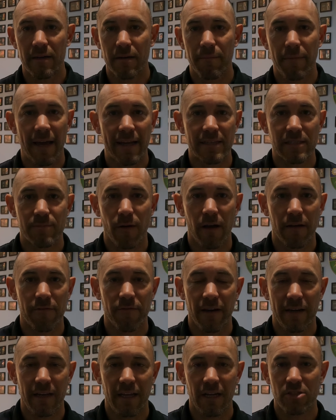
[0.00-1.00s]
in a bad spot
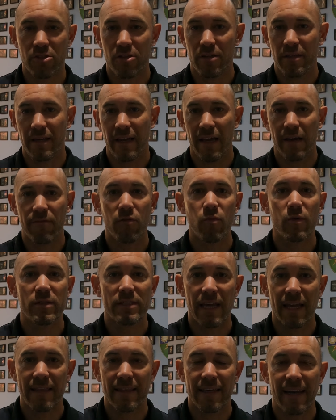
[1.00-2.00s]
financially. Everyone's
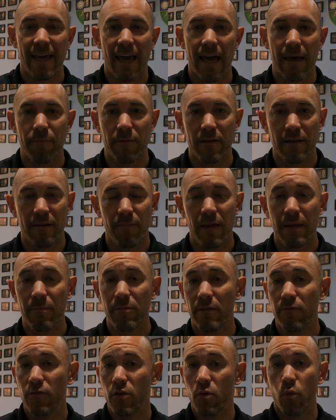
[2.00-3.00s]
had that happen. And
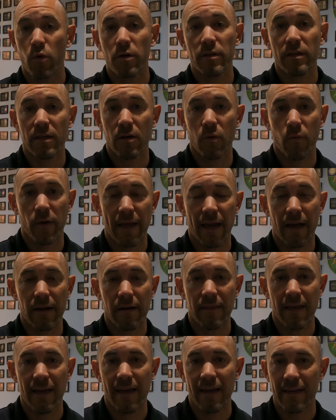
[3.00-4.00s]
maybe if you're working your way out
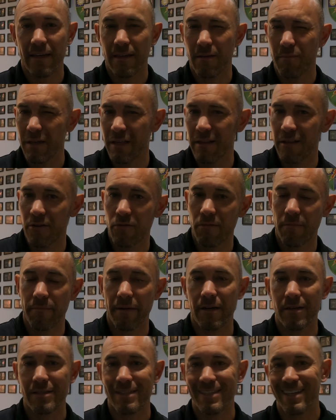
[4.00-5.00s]
of that, it could be a little
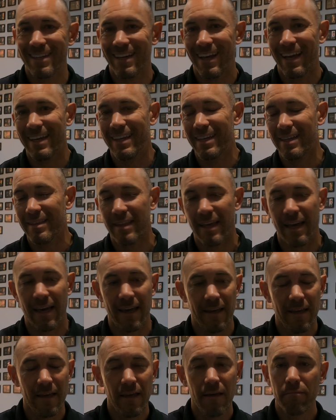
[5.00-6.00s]
embarrassing. I get
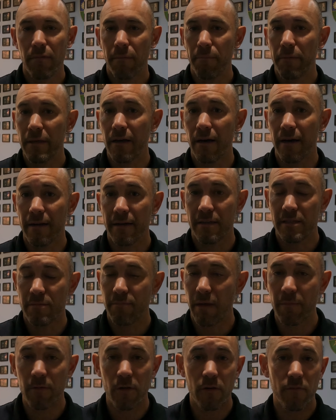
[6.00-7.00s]
that. But be honest.
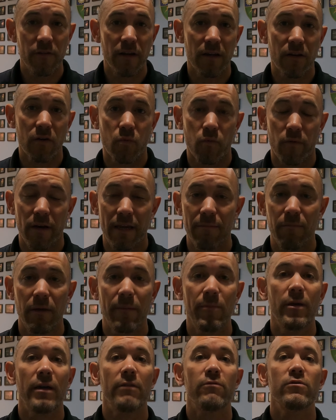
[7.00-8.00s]
Maybe you've done great.
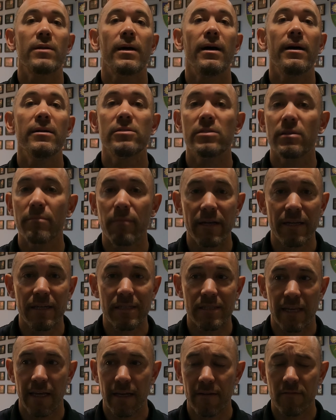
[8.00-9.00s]
Maybe you have tons of money
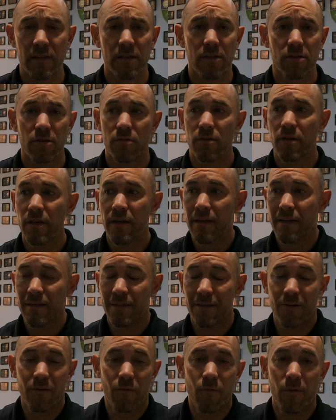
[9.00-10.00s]
saved and you
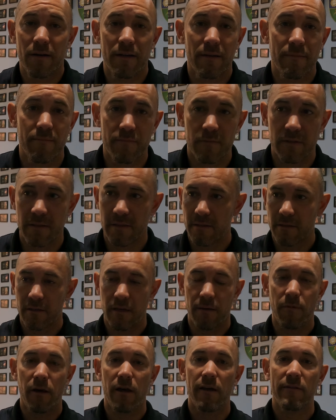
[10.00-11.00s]
don't want to
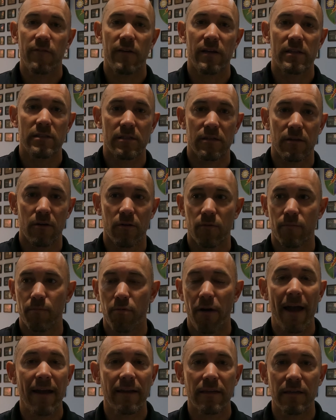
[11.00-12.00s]
come off as,
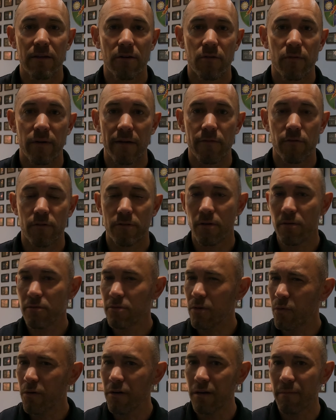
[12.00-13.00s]
bragging or whatever. Don't
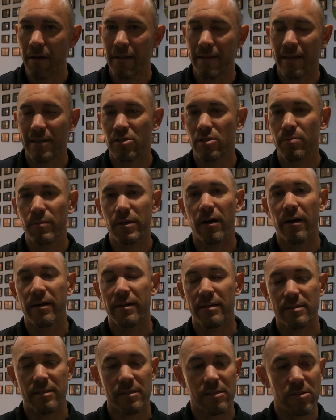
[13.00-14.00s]
worry about that. Just be
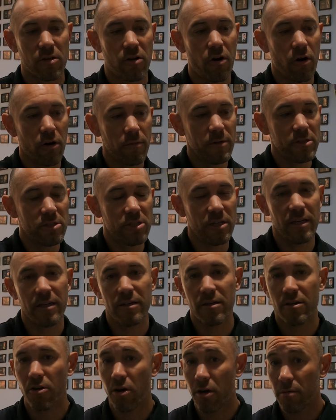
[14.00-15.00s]
honest. It's garbage
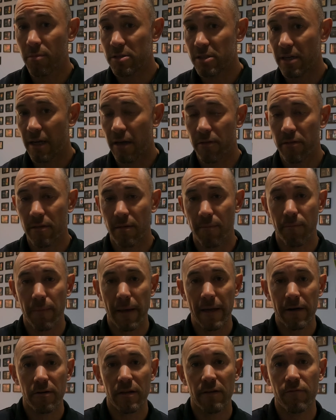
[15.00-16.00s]
in, garbage out. The
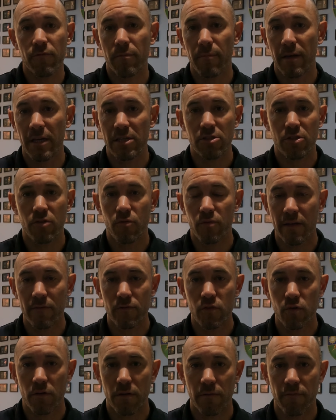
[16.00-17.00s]
better information you give
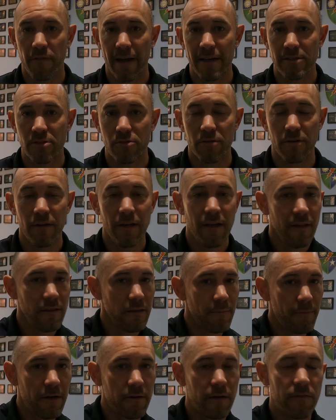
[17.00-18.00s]
to your advisor, the
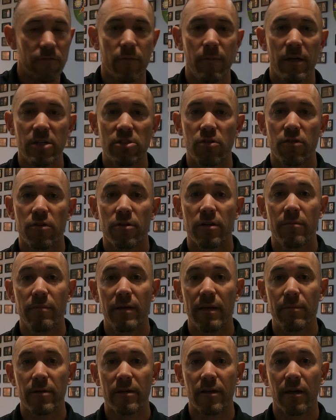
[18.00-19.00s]
better information they're going to be
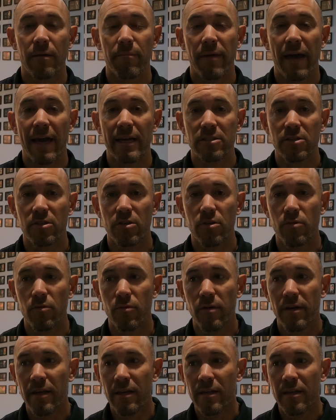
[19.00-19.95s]
able to come back to you.